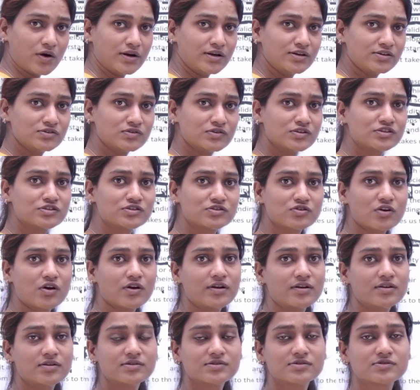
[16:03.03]
to
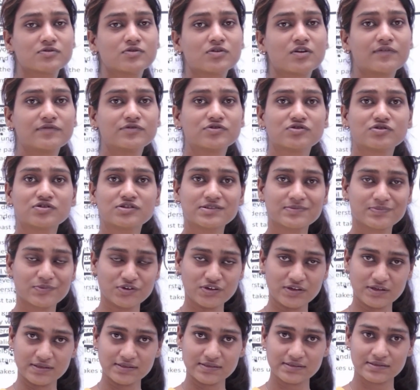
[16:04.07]
historical school of
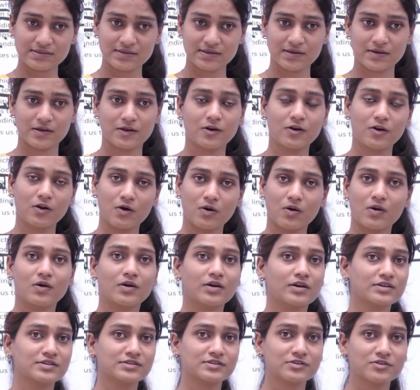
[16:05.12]
jurisprudence, law
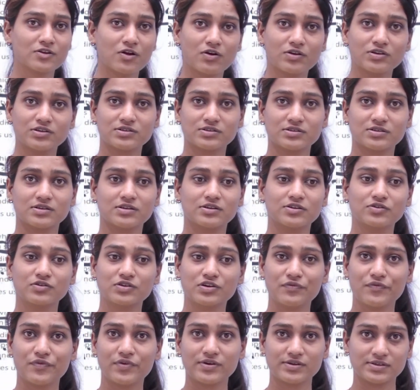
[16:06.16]
is not
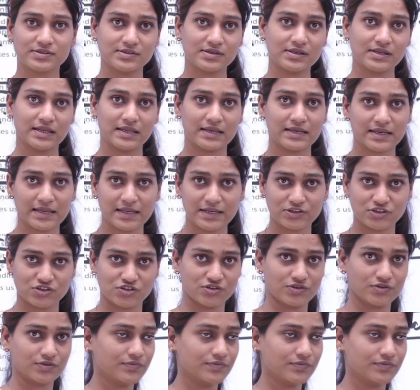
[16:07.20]
universal in nature.